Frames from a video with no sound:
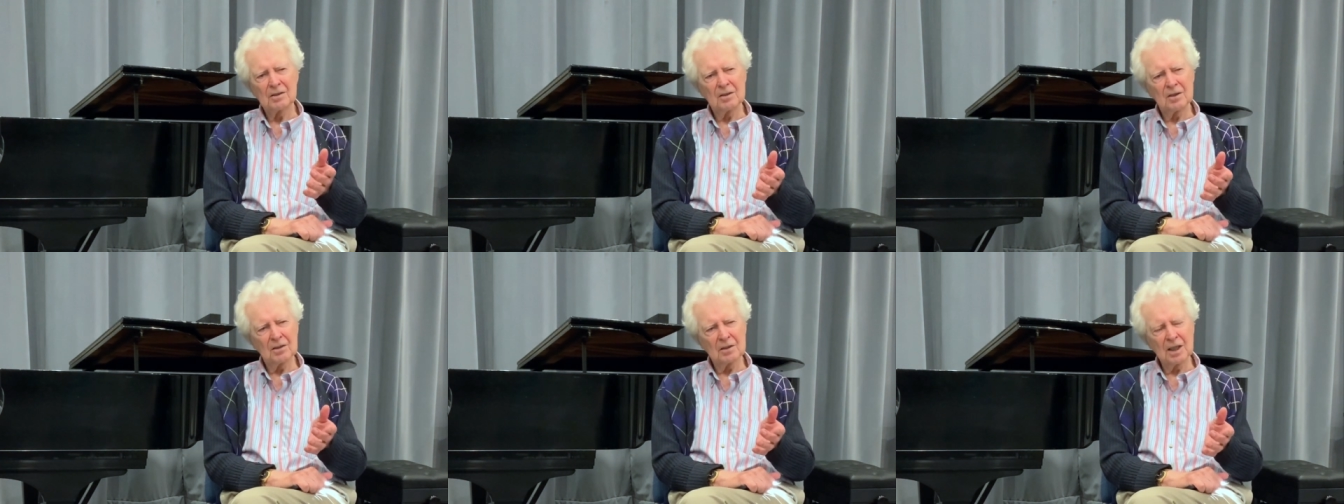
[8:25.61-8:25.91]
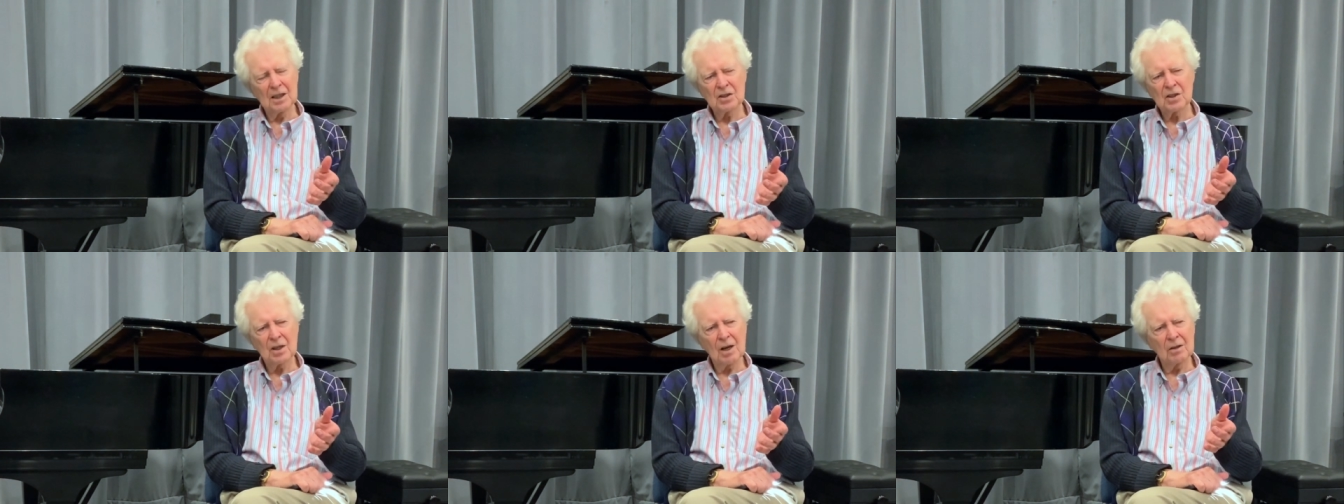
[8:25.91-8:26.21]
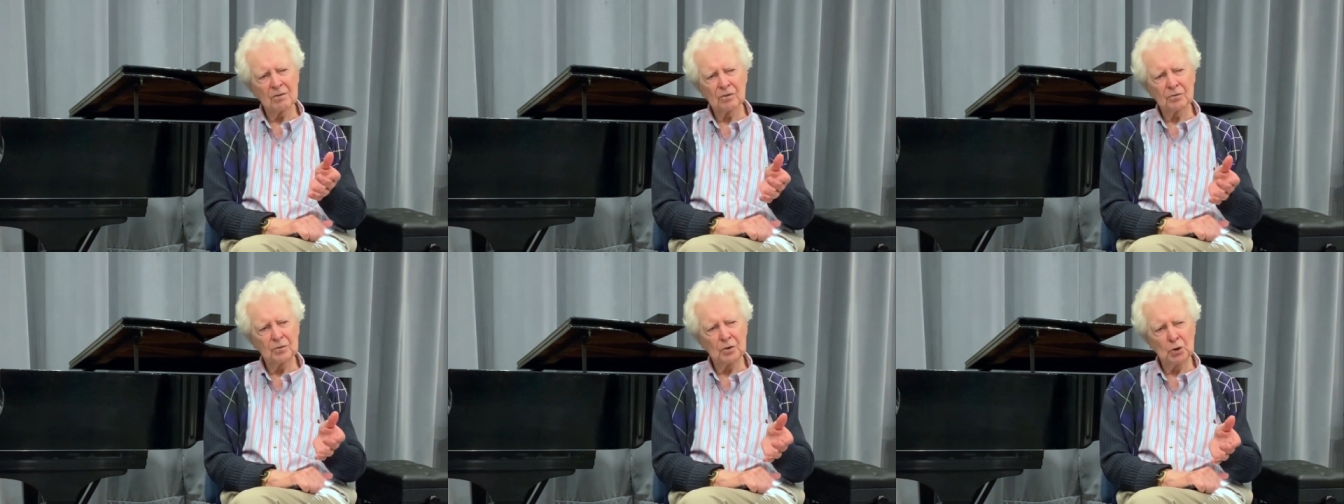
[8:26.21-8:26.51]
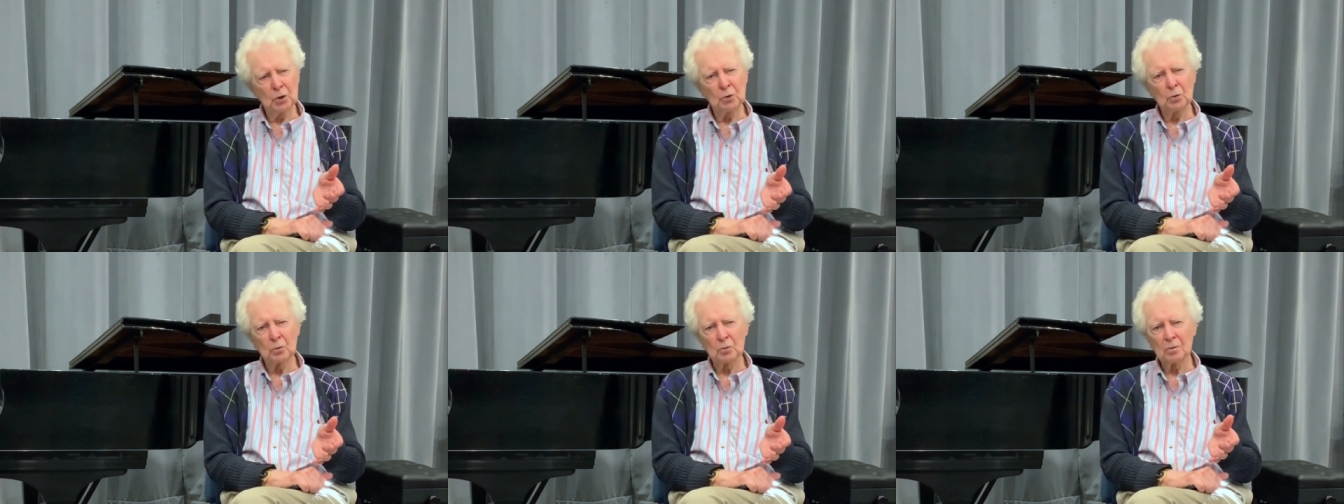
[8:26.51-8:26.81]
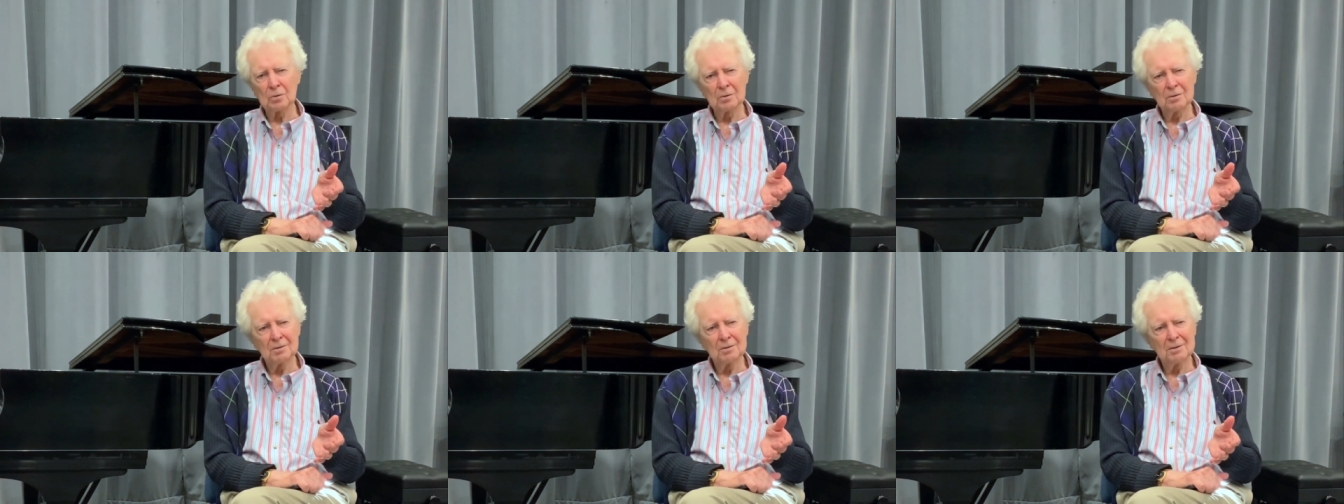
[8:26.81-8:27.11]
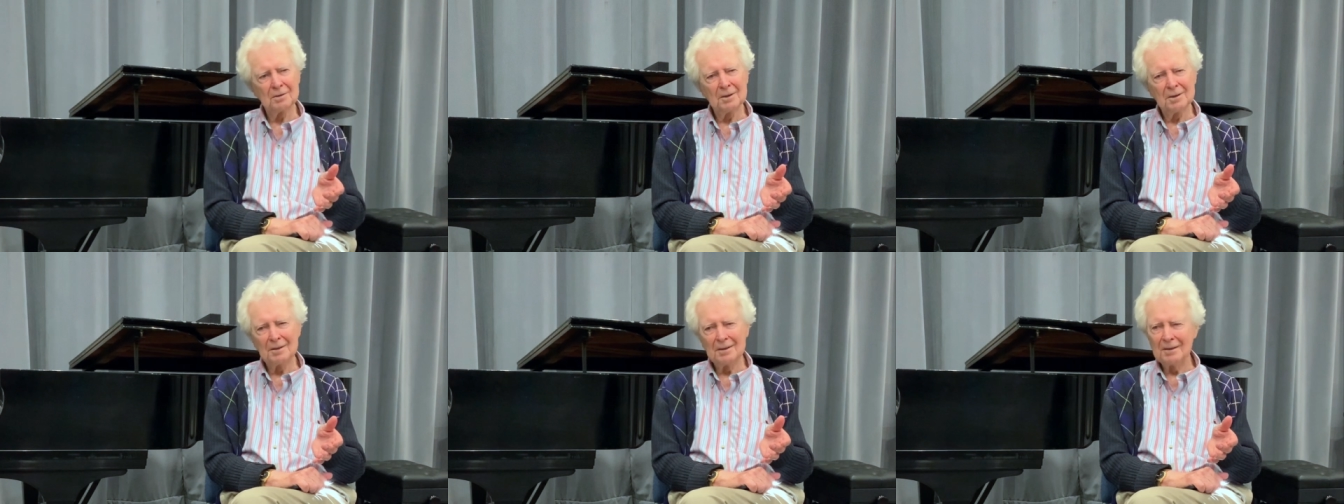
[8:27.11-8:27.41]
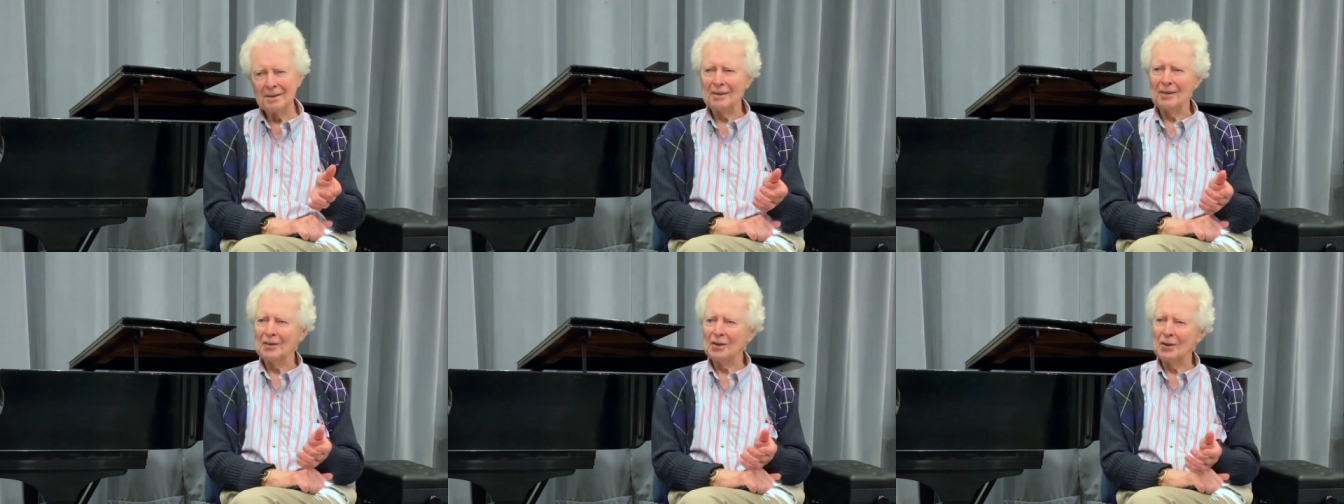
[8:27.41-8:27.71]
that's out of tune.
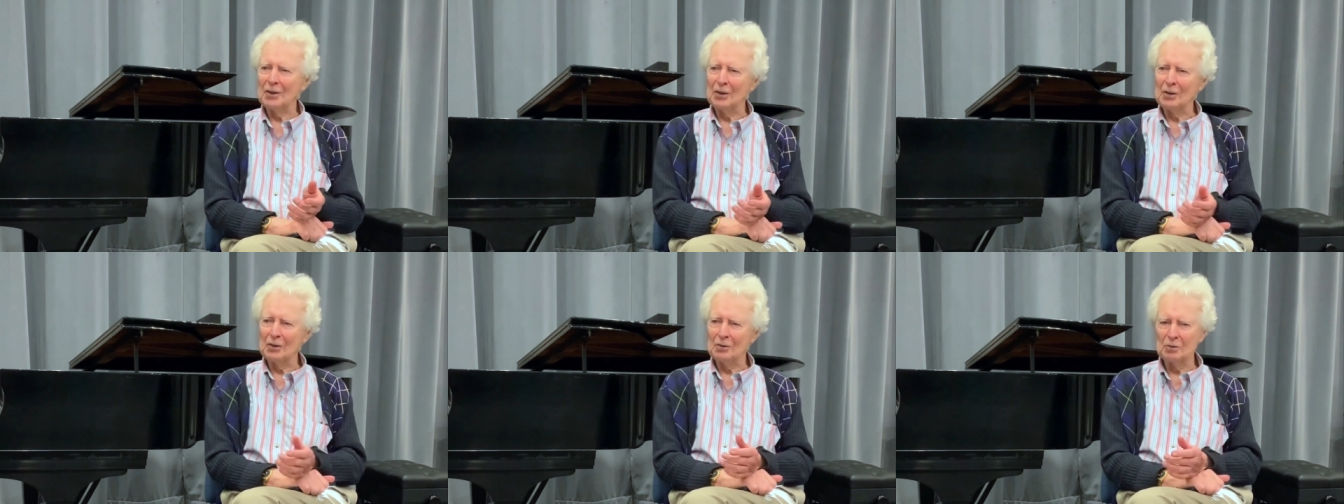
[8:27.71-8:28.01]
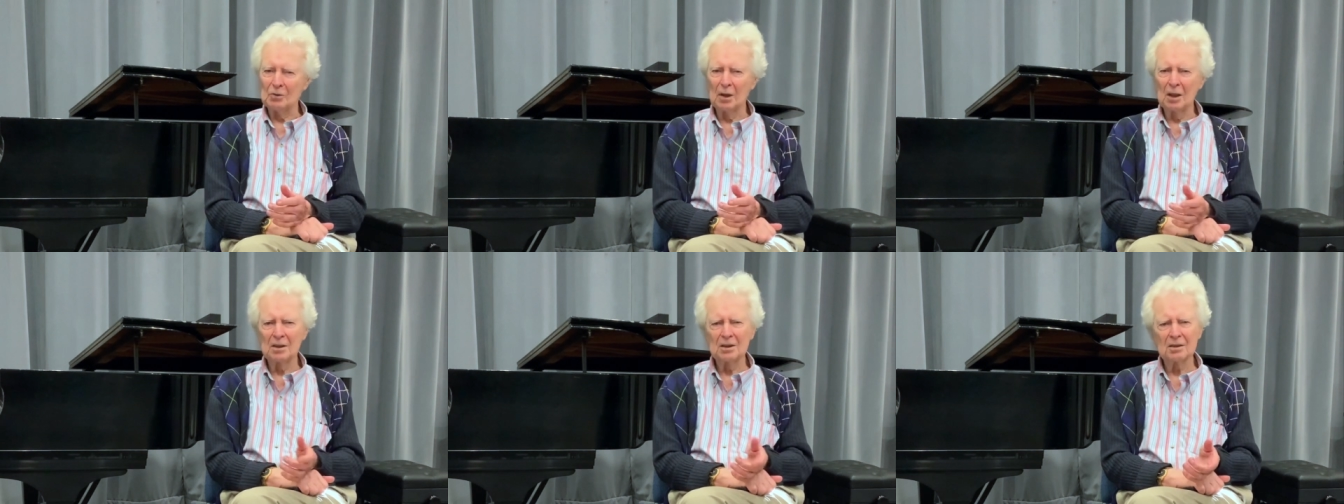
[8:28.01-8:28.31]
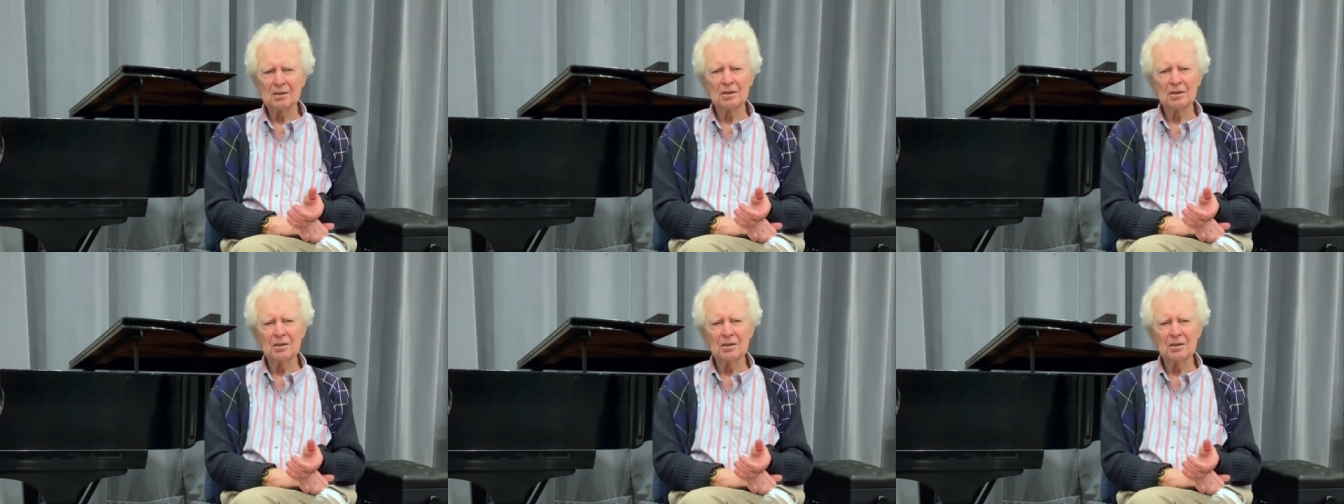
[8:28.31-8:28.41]
Ronnie